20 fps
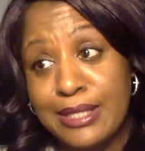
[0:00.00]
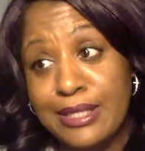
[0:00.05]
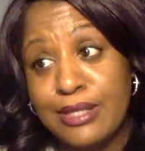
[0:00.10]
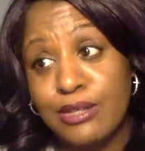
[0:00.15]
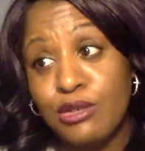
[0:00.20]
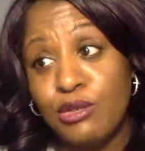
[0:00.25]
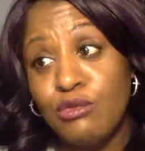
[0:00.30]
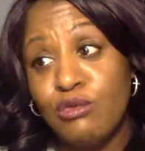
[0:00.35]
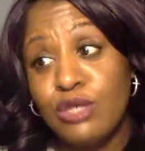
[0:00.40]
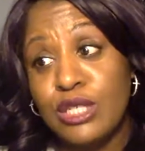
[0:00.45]
So
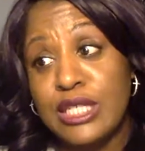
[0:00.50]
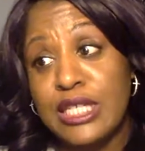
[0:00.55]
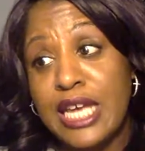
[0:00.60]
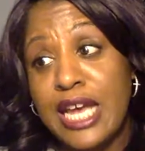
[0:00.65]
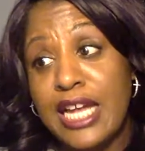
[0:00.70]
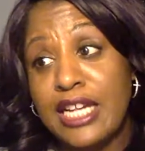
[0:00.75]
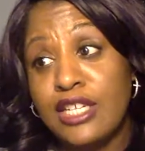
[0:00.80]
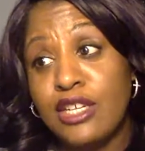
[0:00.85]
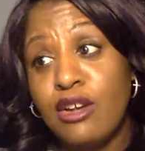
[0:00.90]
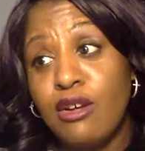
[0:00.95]
you
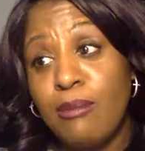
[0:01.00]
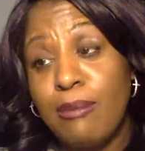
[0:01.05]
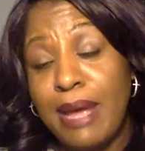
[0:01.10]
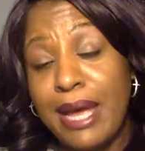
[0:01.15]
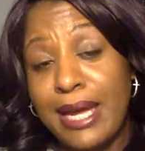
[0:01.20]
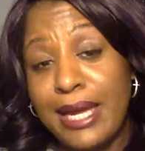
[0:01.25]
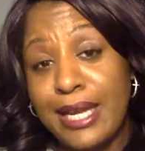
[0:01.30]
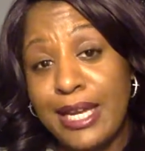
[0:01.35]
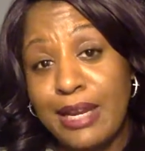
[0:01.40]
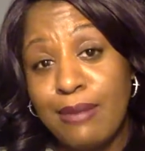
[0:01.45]
decide to go
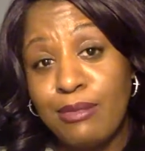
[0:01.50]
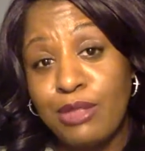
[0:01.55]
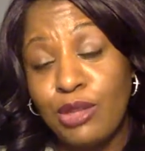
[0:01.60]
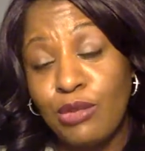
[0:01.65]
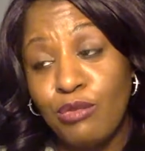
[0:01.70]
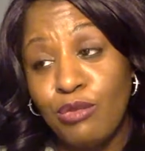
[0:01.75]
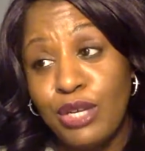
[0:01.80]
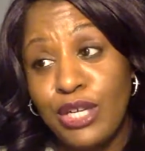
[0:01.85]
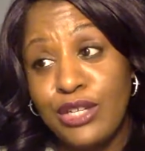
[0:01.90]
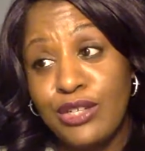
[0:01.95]
back and get with the
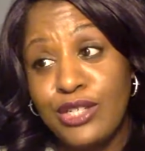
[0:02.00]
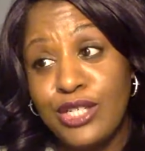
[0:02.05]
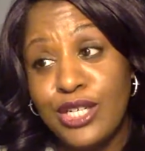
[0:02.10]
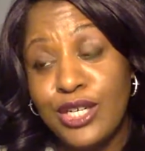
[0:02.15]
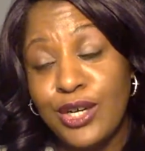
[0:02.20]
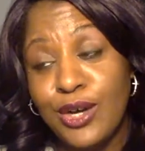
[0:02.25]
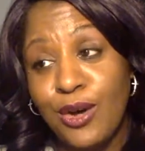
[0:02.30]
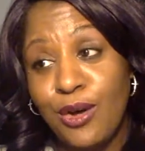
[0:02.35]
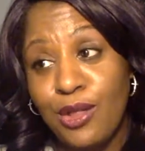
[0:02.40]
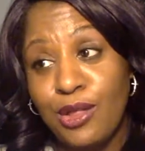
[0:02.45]
real
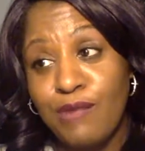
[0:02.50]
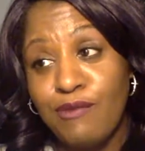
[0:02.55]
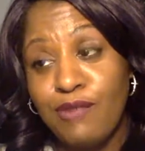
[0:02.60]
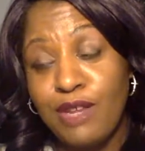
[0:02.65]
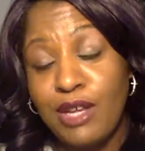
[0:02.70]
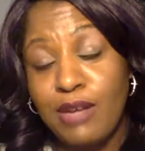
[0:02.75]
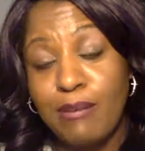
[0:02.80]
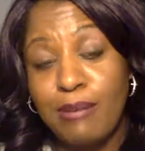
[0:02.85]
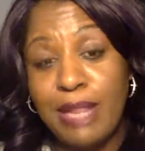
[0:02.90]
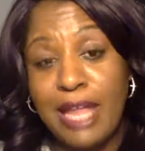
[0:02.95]
deal
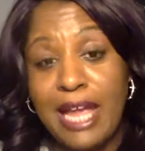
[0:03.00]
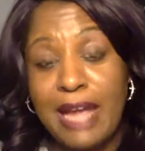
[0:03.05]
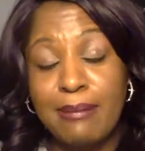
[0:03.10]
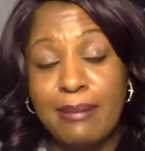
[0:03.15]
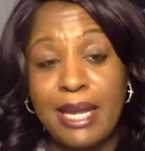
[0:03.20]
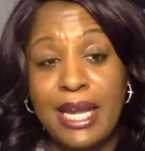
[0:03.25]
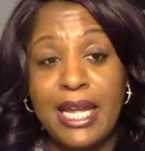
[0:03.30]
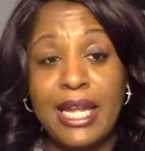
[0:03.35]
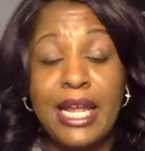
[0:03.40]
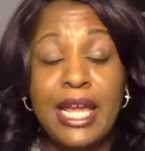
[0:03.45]
Holyfield black
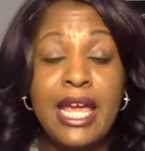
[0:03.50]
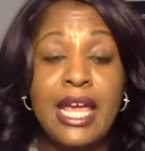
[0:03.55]
man.